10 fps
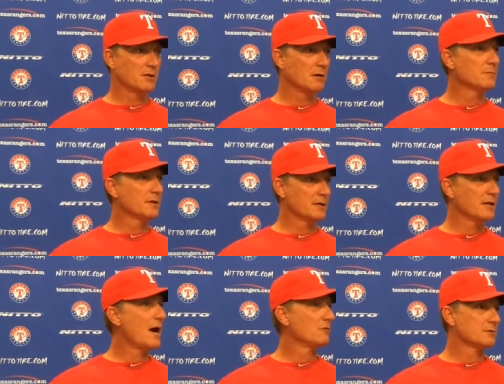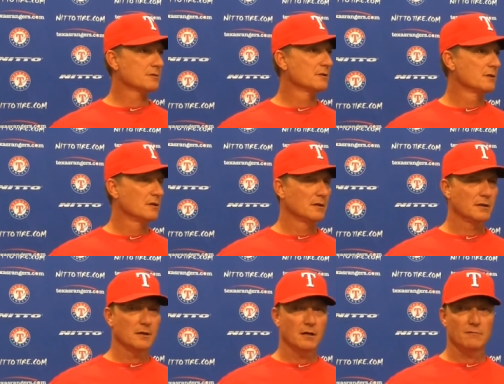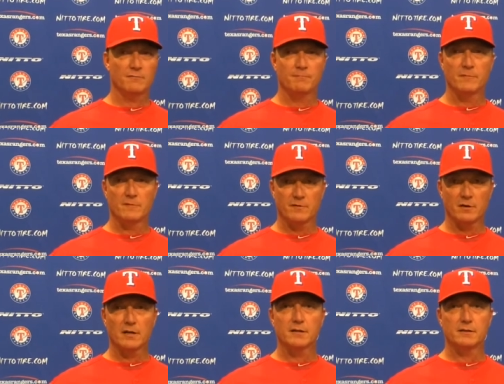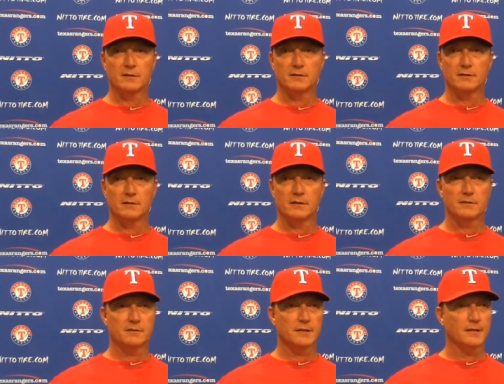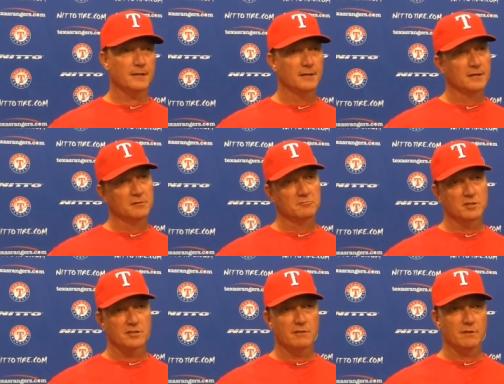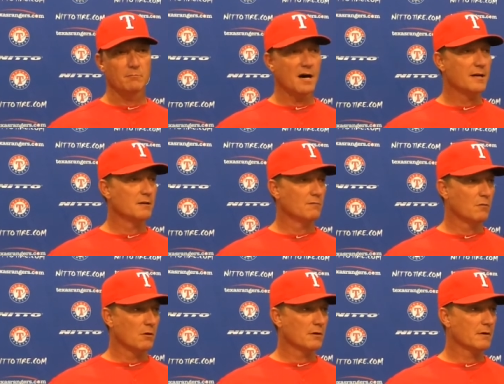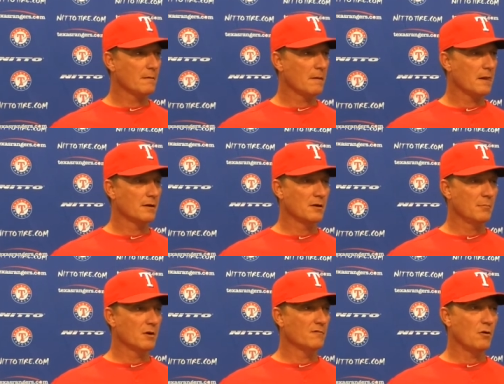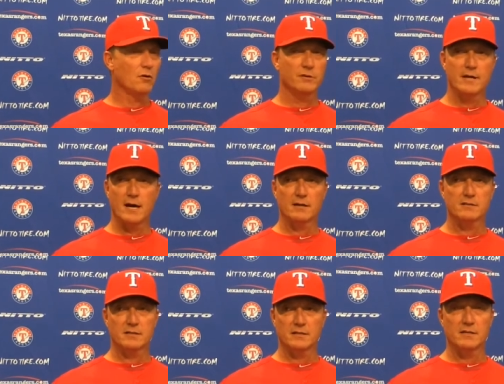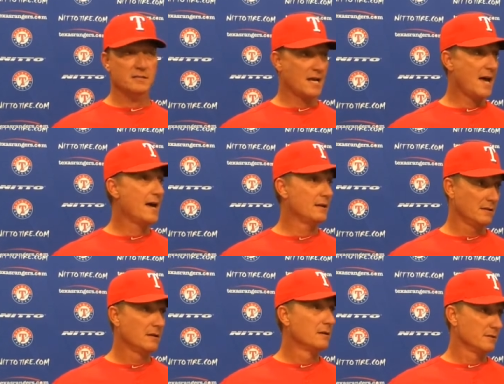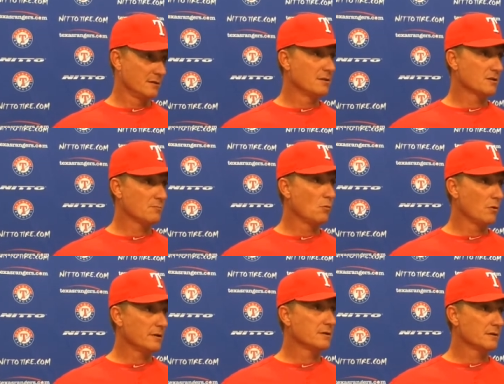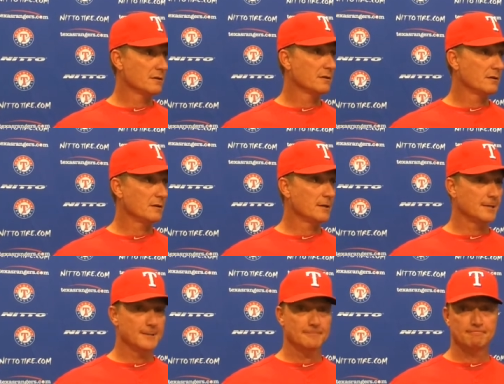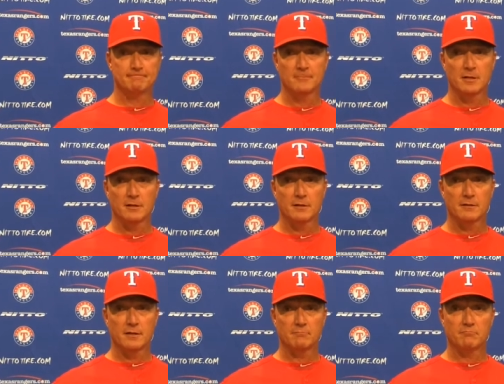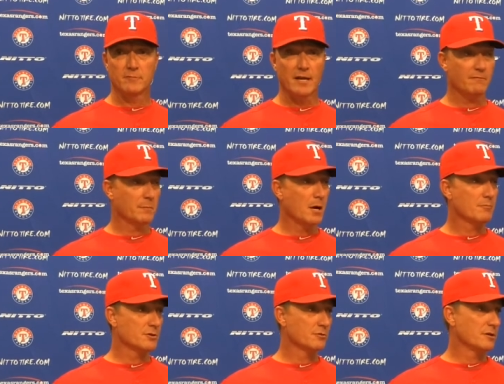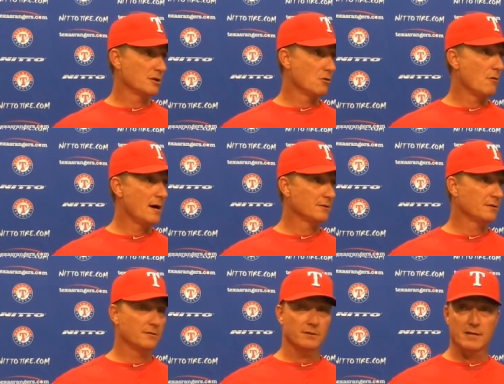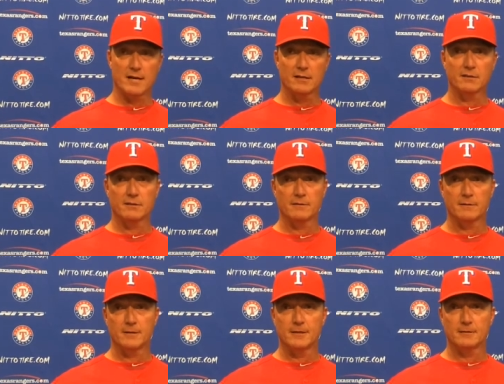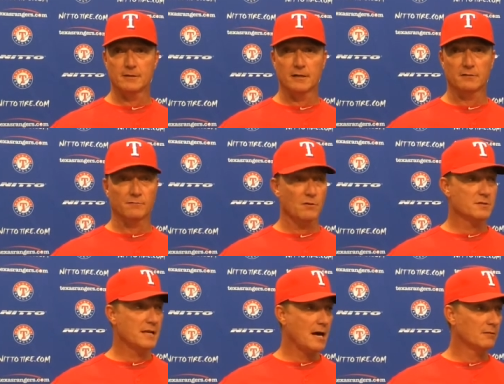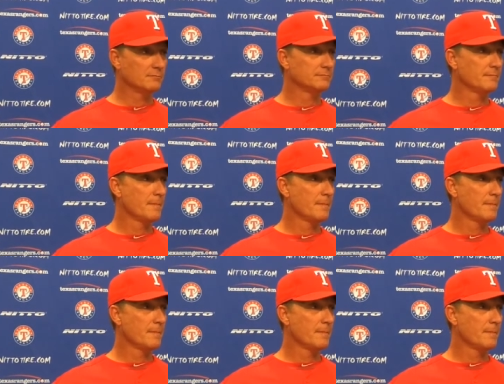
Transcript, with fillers: to come in and get outs. Uh, felt like that that uh, just given the body of work, coming off all the outings that he has had to this point, uh, that gave him an opportunity to go out there in the ninth. Uh, got the first out,